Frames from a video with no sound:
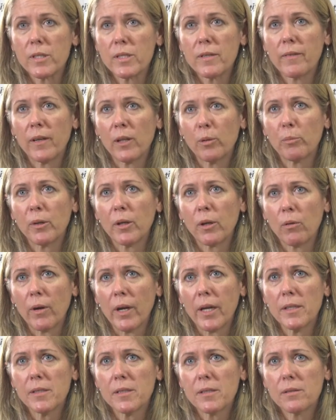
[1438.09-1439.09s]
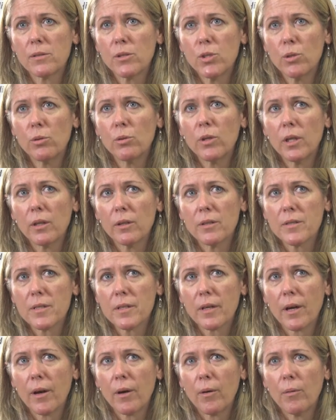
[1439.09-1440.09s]
development grant 2 years
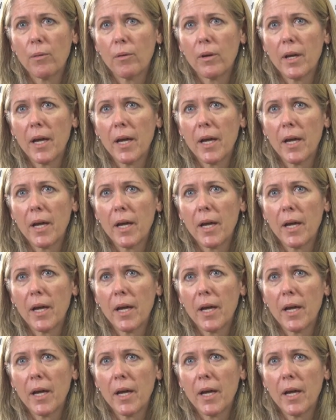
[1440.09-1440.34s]
ago,